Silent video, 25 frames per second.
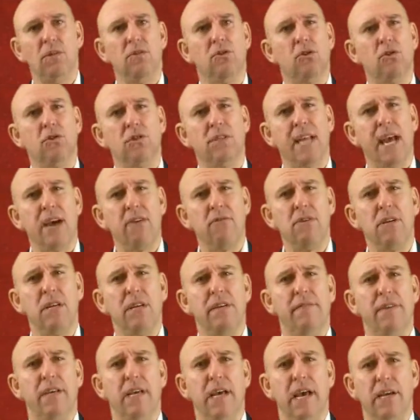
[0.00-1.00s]
So standard
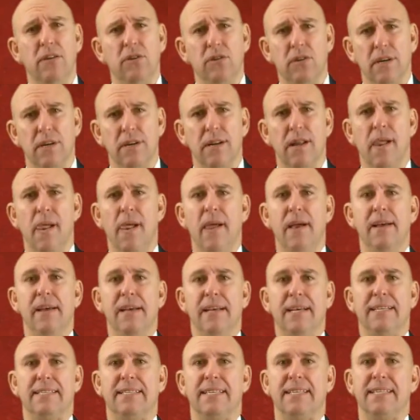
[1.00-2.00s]
deviation
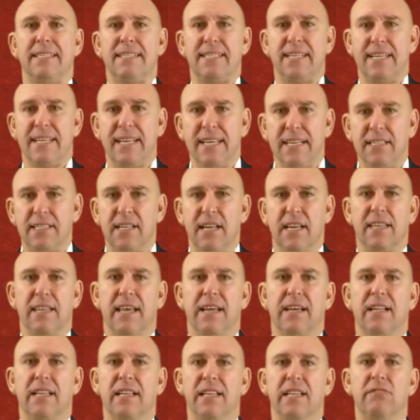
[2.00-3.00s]
is a statistic
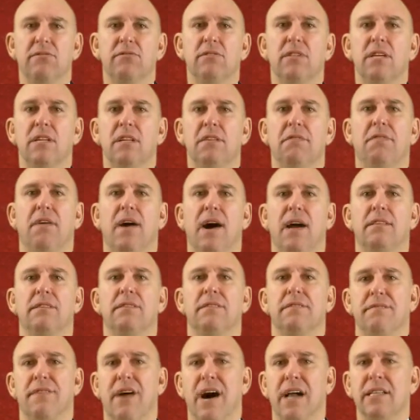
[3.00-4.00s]
that clearly
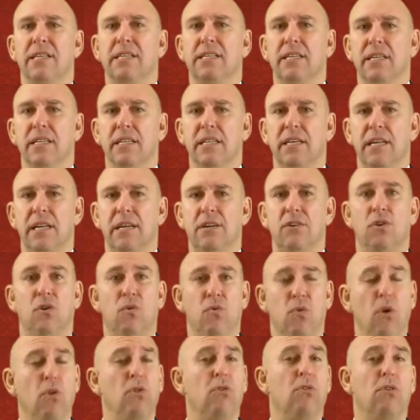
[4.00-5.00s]
defines the volatility
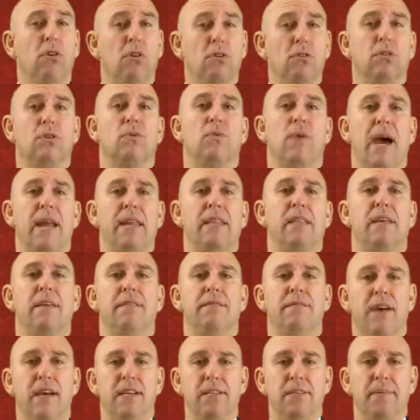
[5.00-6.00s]
or roller coaster ride of the
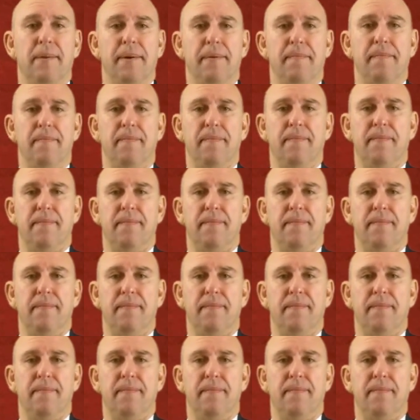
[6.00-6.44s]
investment.